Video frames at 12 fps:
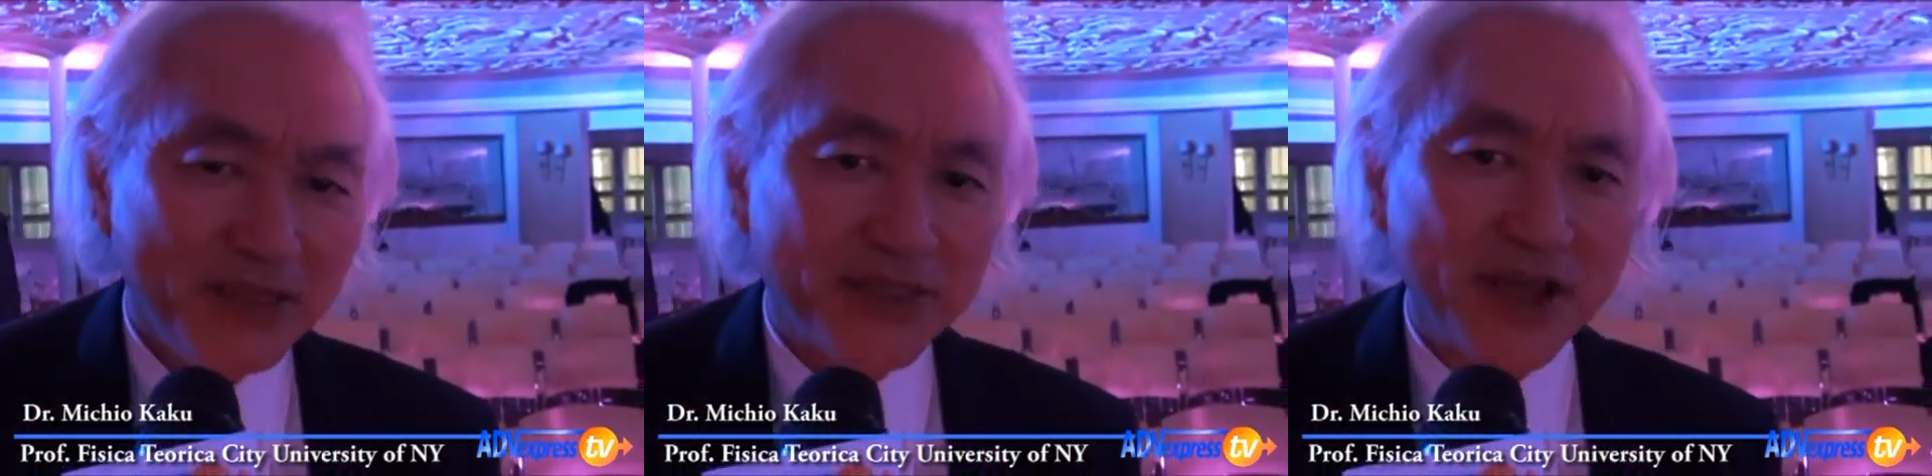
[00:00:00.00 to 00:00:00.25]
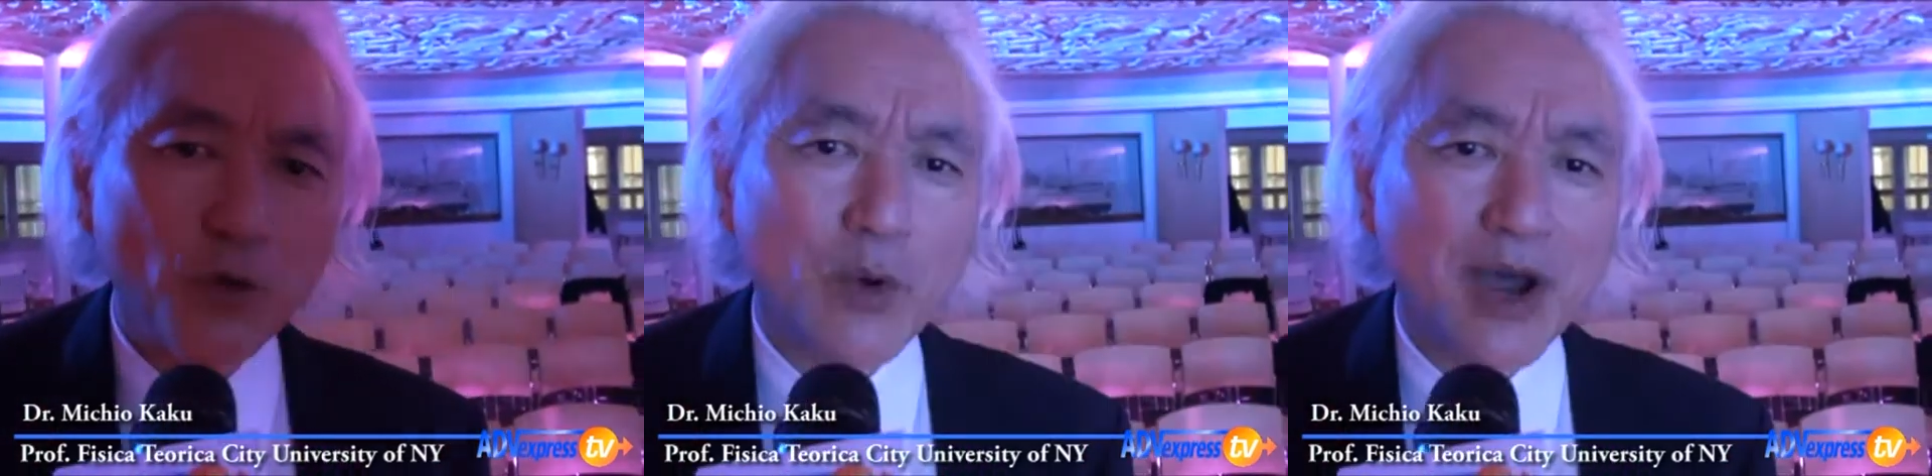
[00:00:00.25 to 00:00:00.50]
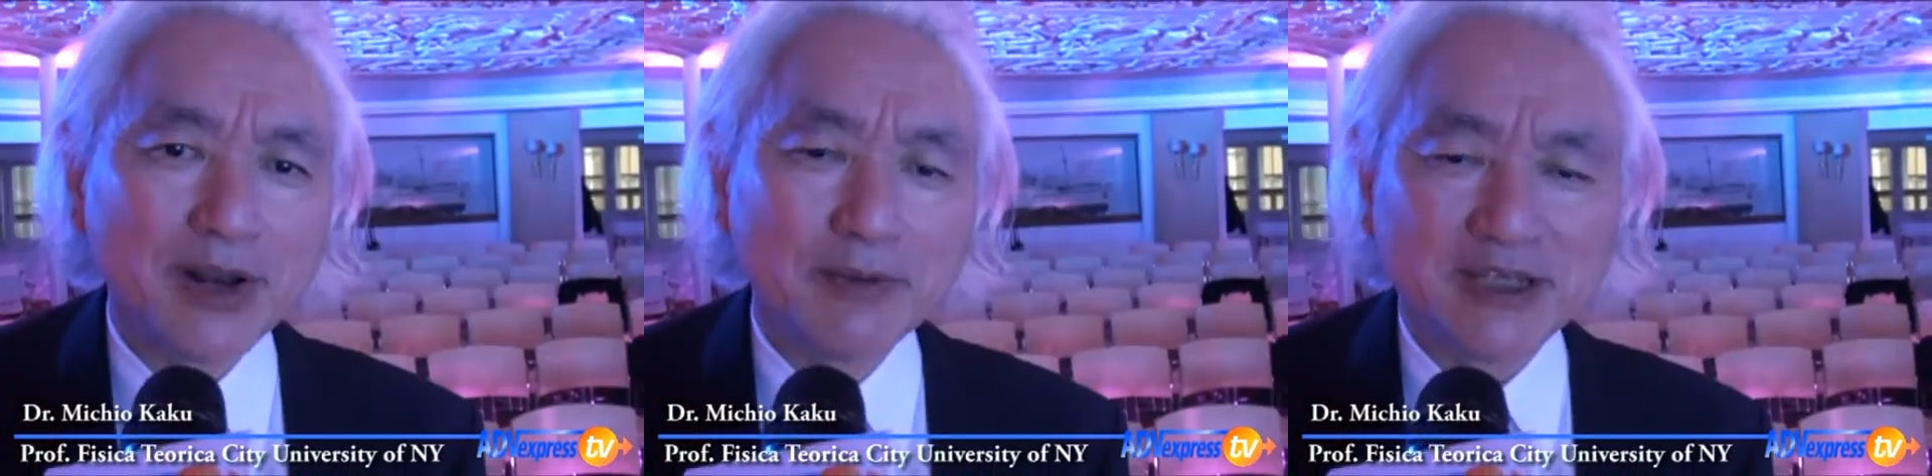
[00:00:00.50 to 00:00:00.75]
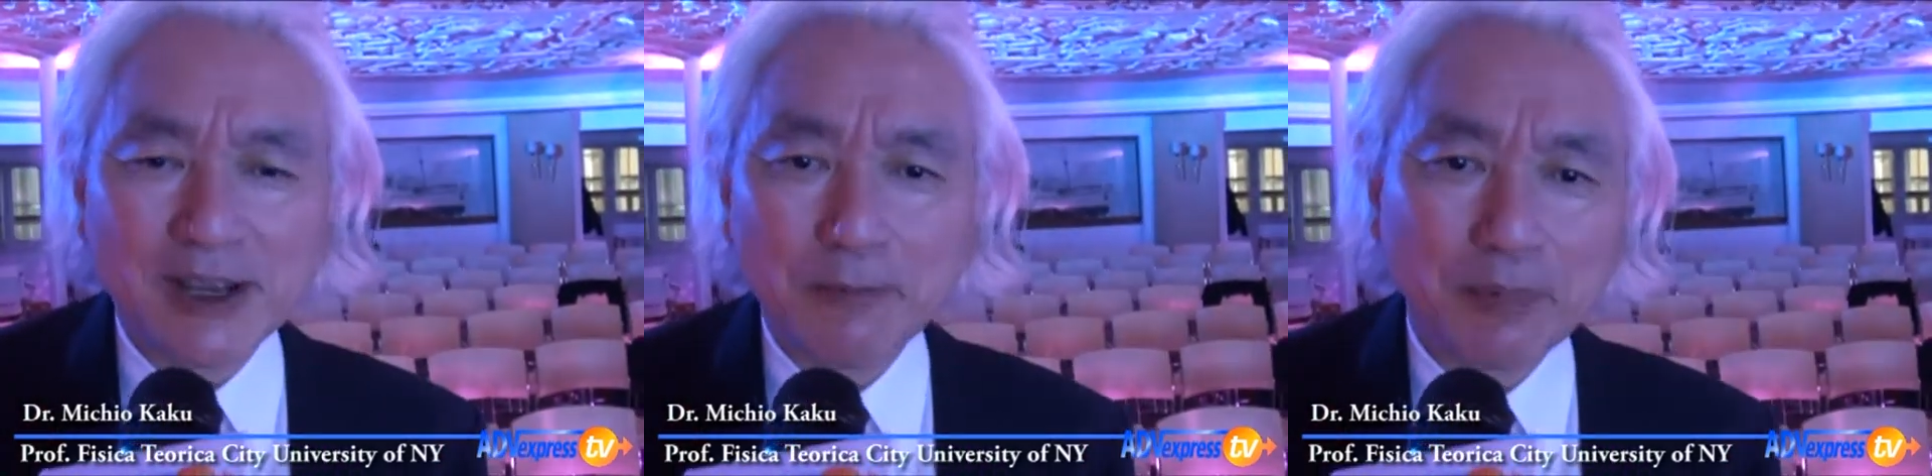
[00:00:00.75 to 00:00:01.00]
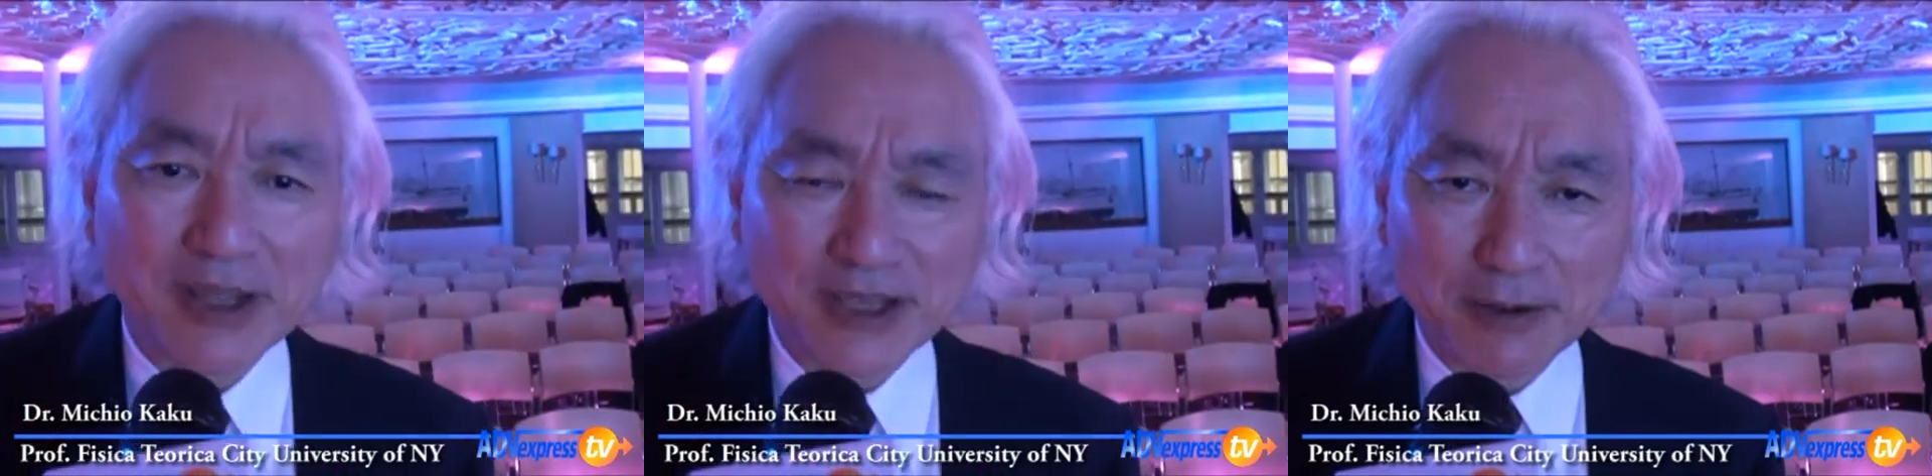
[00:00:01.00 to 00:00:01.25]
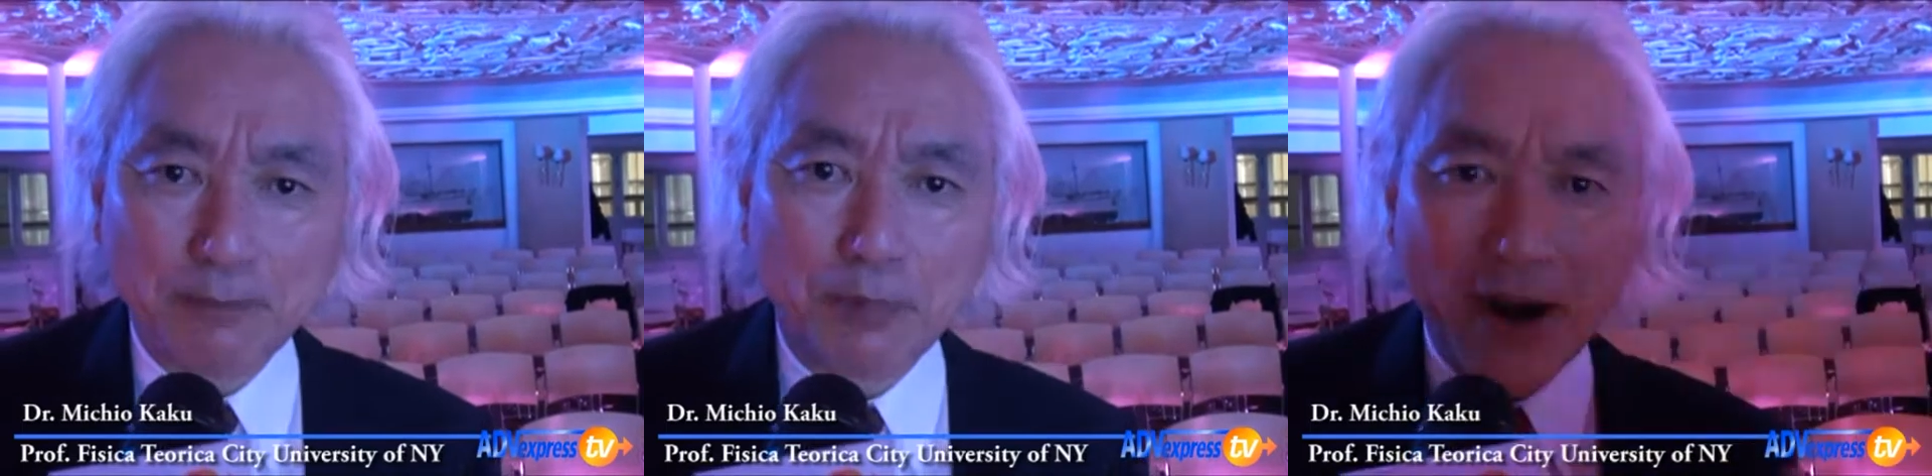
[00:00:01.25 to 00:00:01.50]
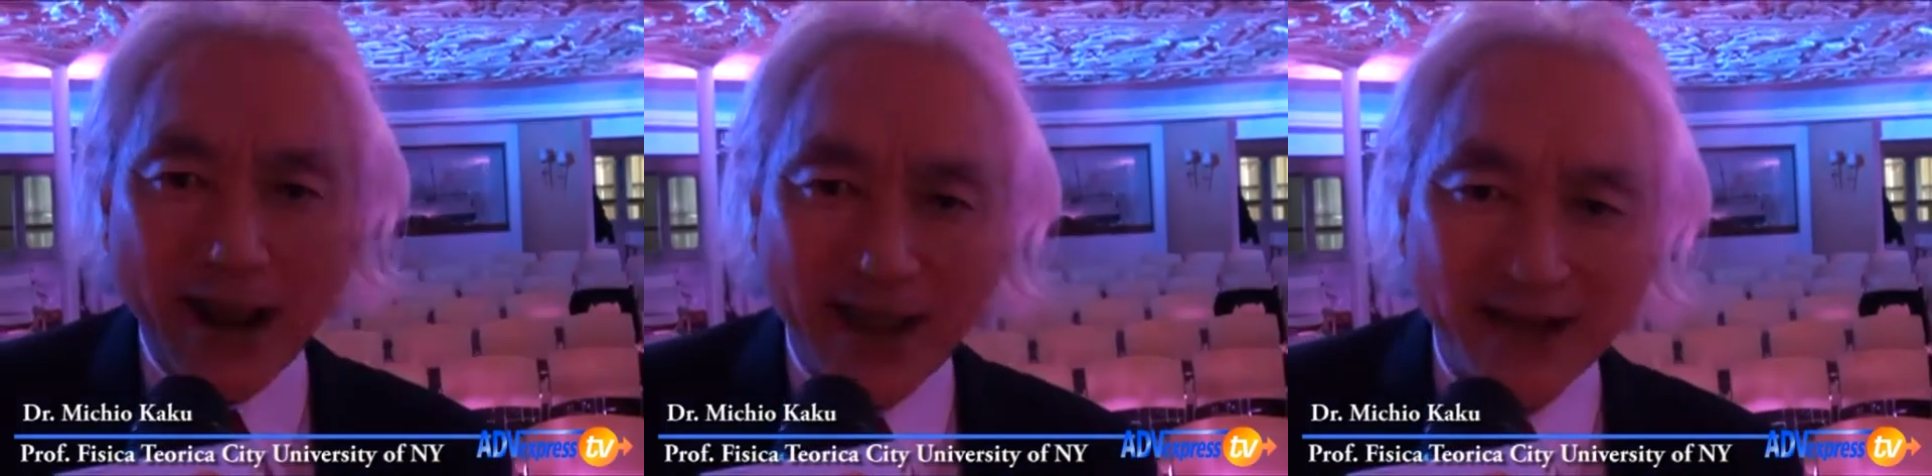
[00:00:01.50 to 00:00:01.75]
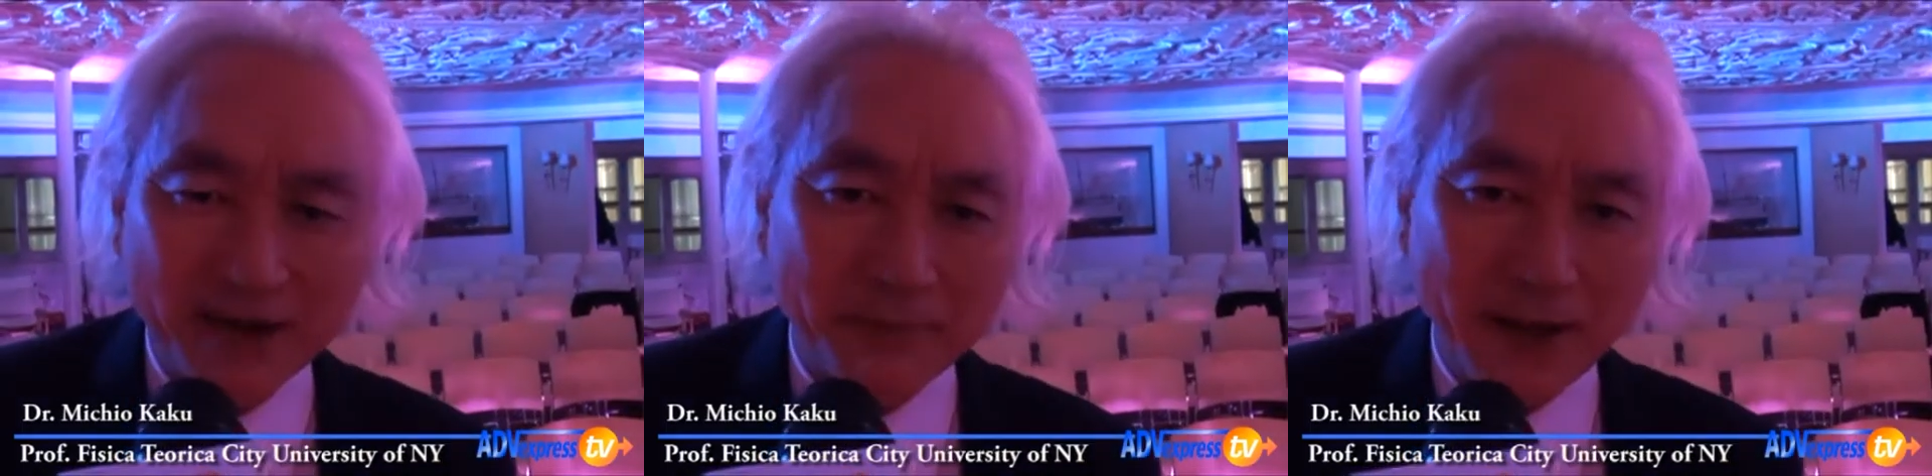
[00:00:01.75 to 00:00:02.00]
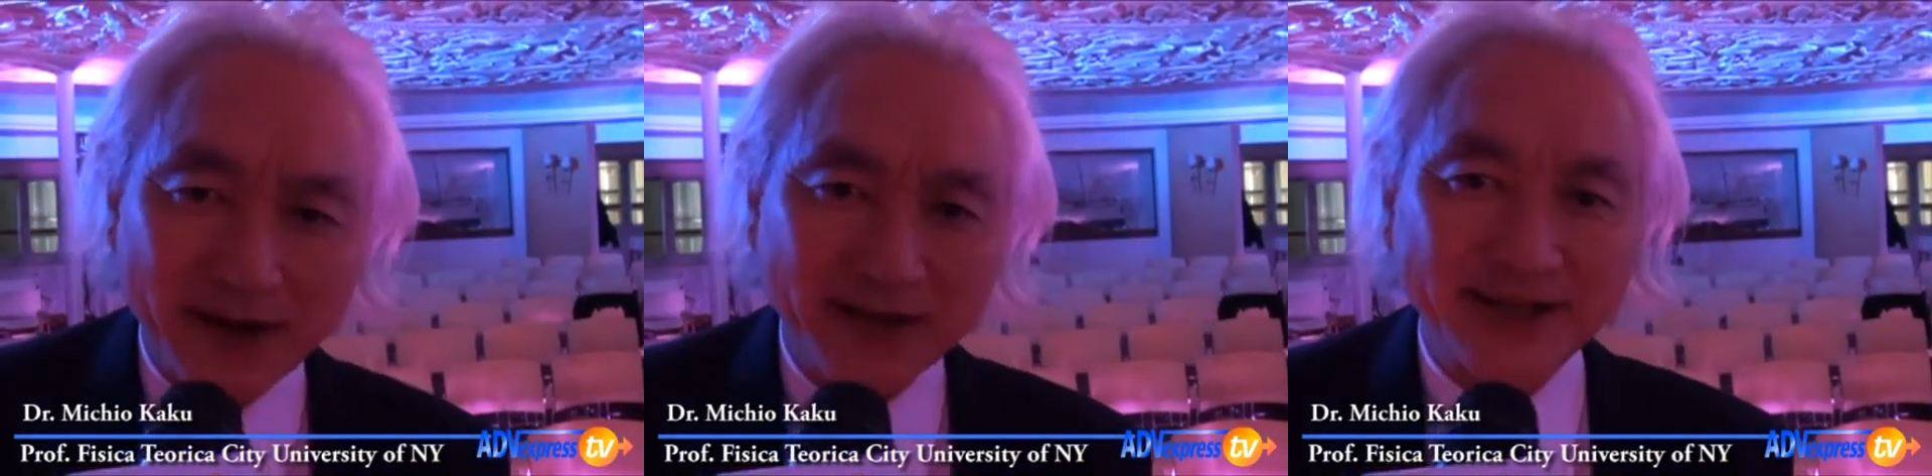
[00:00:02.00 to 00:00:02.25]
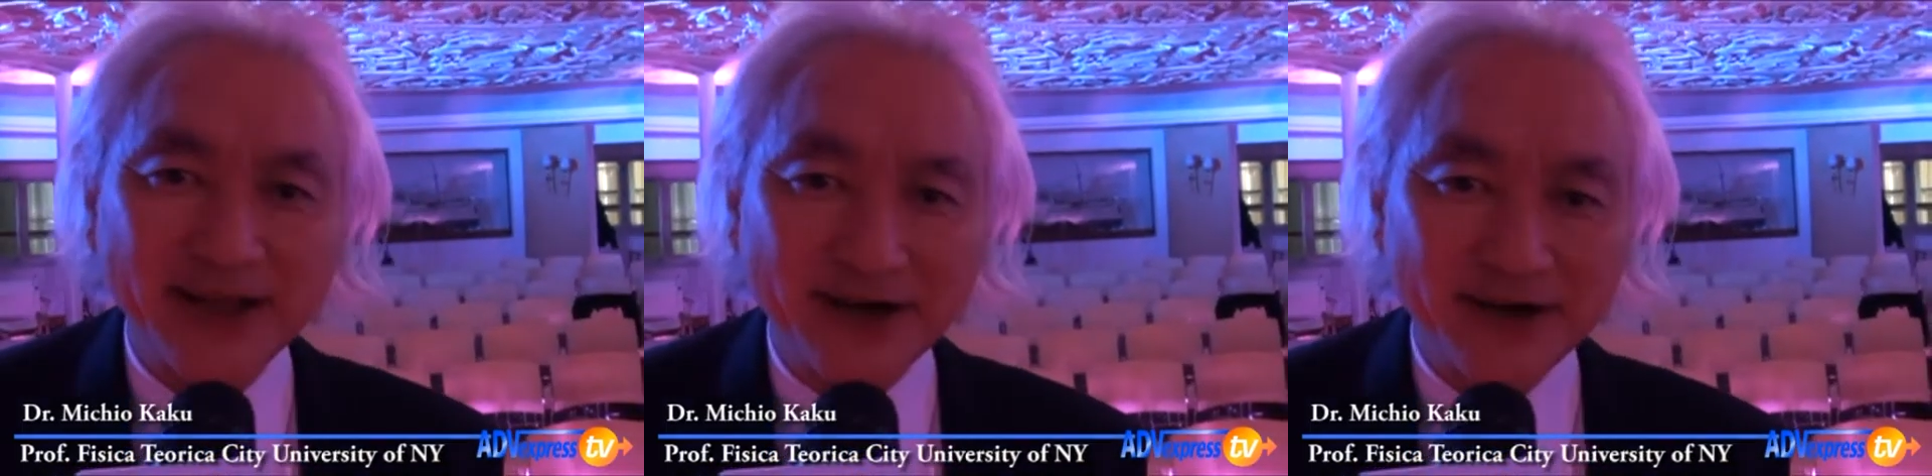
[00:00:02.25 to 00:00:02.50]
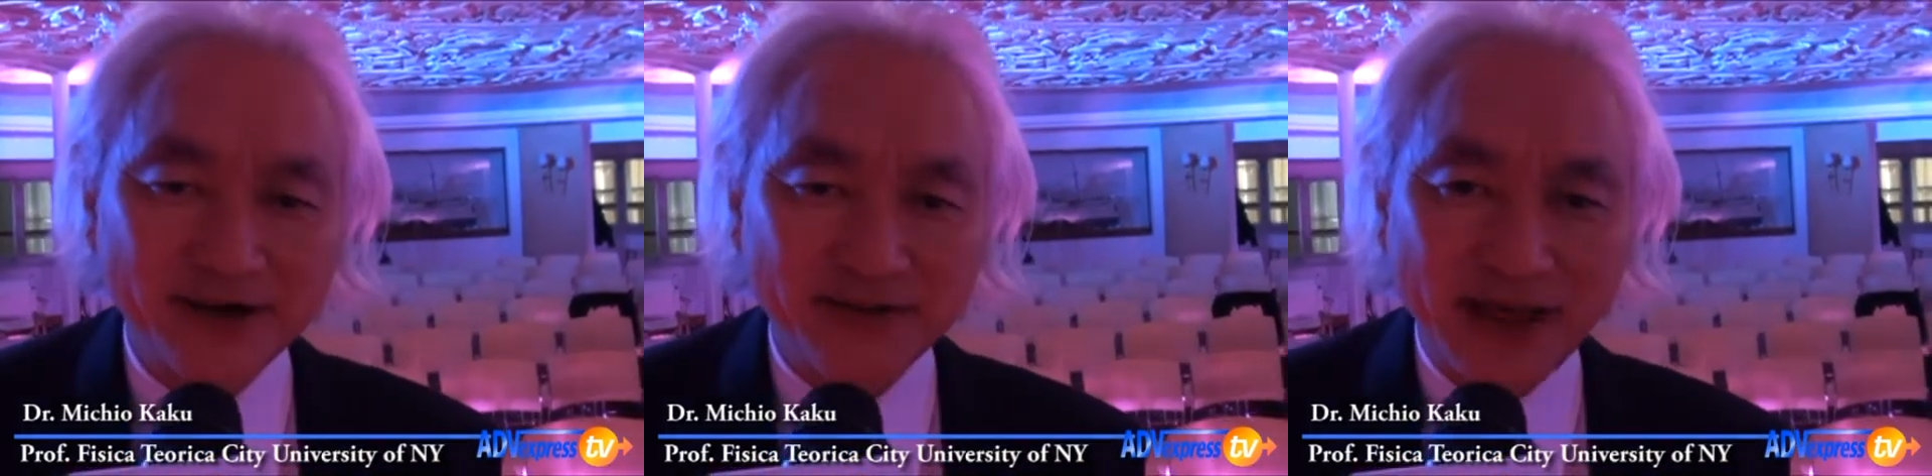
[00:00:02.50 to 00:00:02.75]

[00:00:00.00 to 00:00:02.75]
They don't want simply to brag about a deer